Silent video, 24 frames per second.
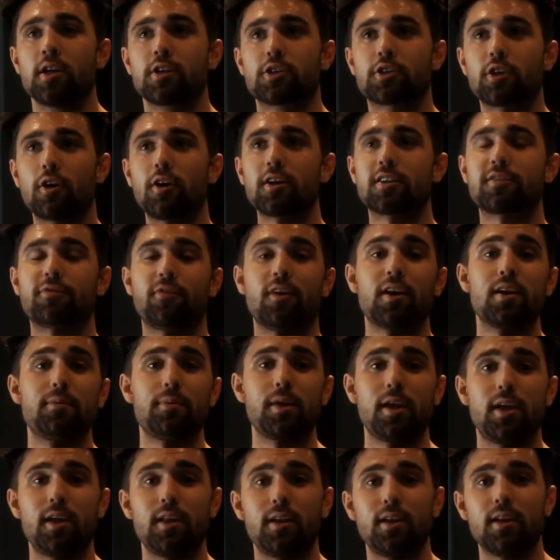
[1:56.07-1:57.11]
Sure, it's fun to
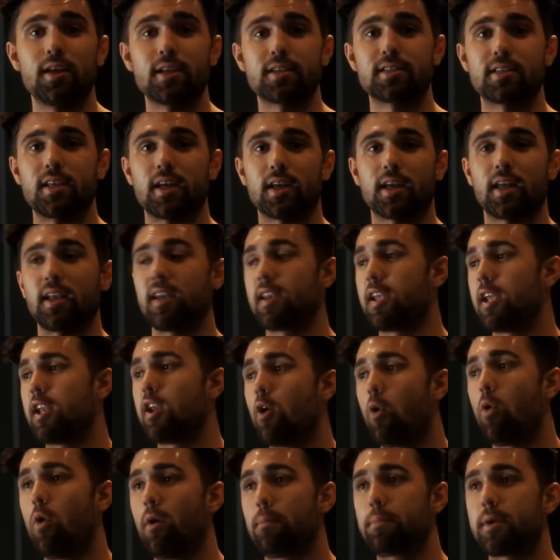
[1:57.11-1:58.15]
be hedonistic and
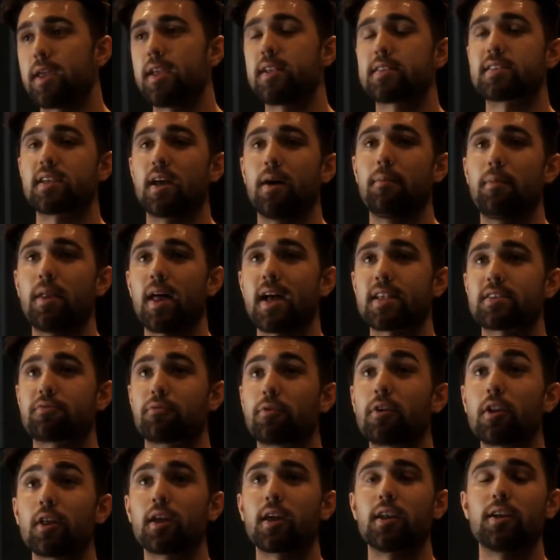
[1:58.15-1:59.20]
eat a whole pizza, but
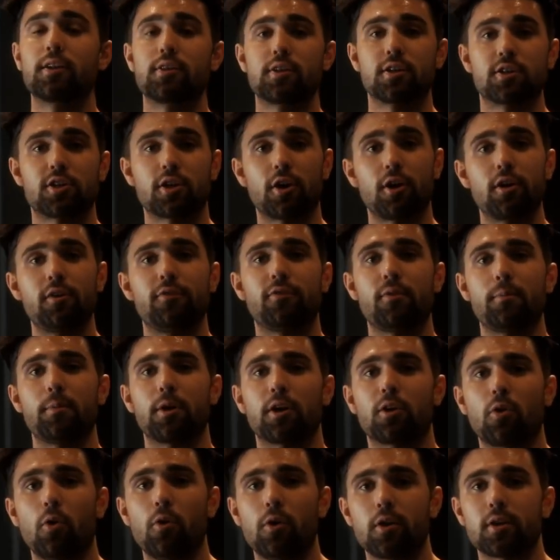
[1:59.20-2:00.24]
that's really gonna deter you from
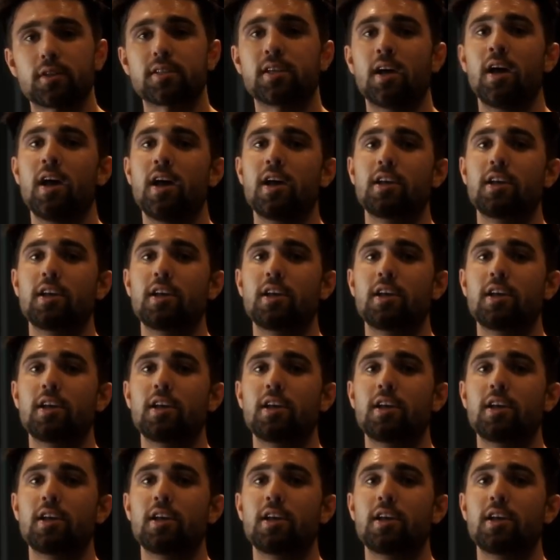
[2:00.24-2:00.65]
your goals.